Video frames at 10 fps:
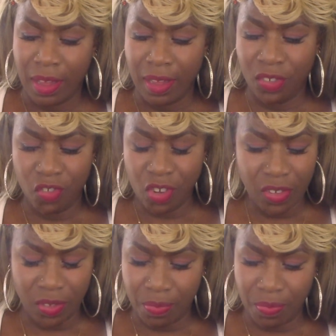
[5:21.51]
It's
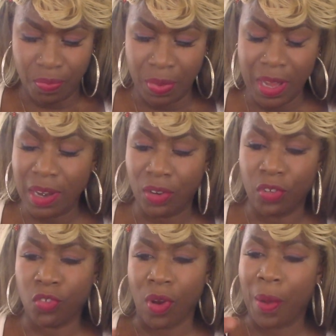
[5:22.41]
just being in
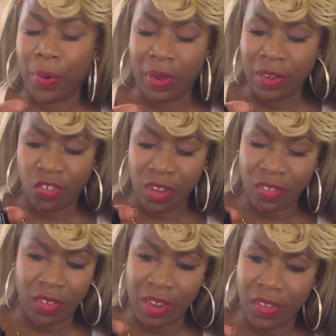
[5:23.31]
a dropper. It
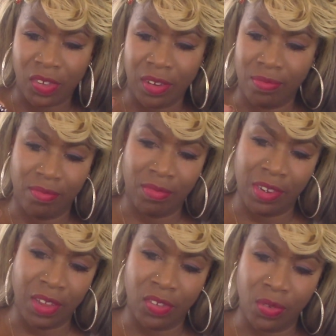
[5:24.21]
just
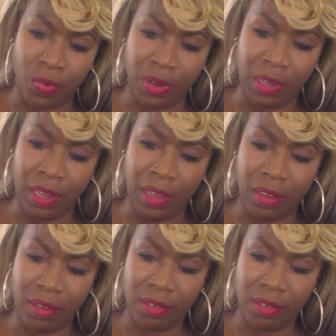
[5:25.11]
doesn't really